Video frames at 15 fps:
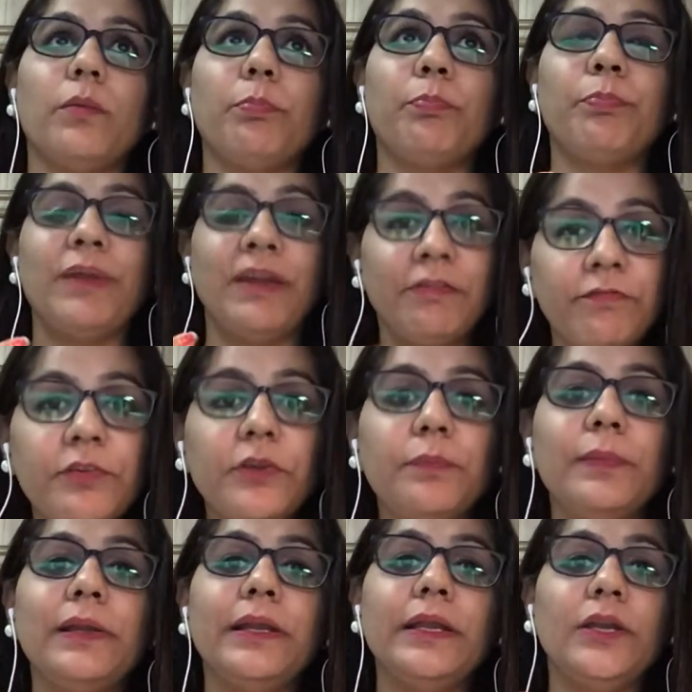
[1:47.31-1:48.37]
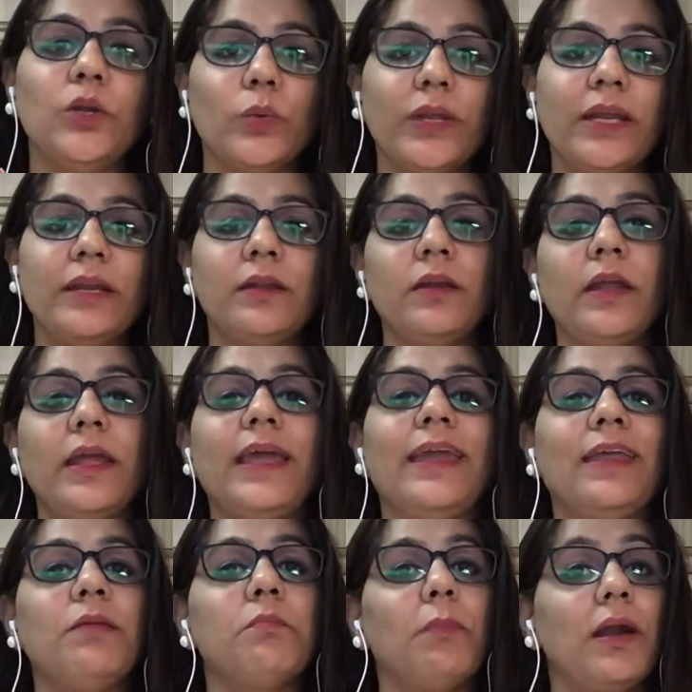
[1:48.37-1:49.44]
preferably donate in
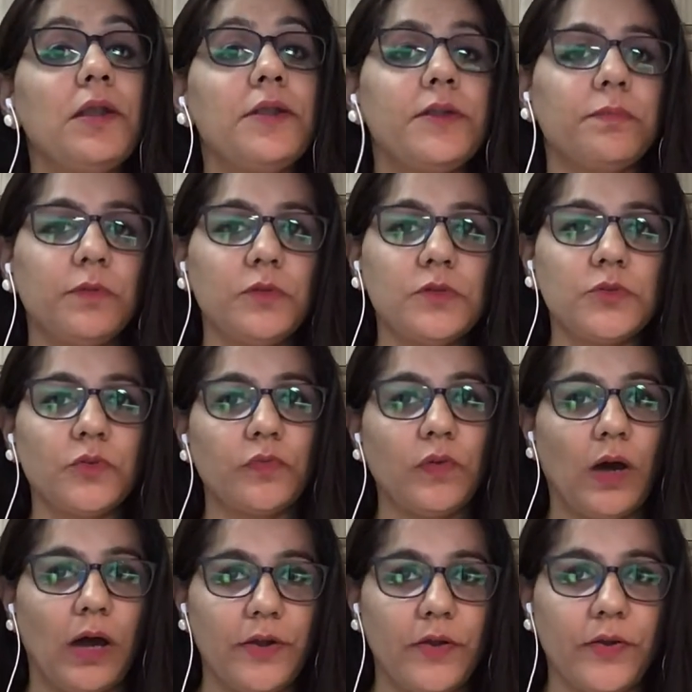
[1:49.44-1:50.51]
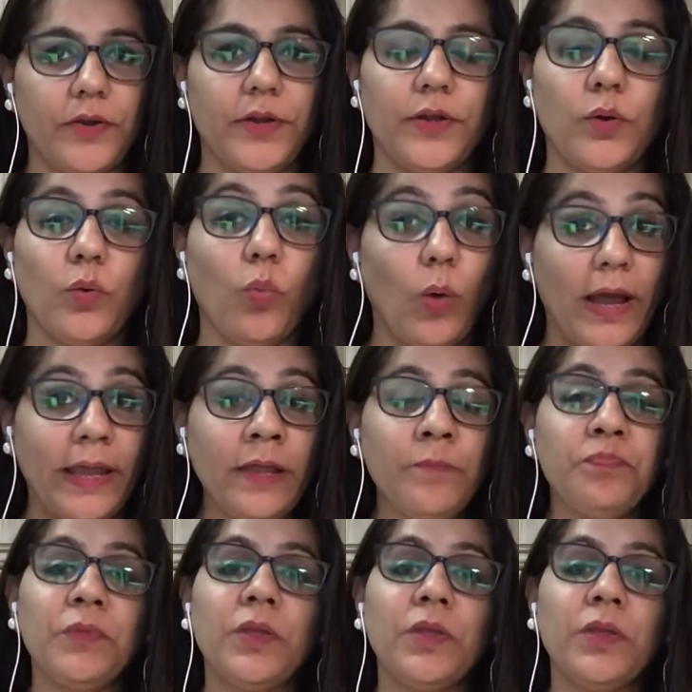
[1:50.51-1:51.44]
any multiples of 100. Why?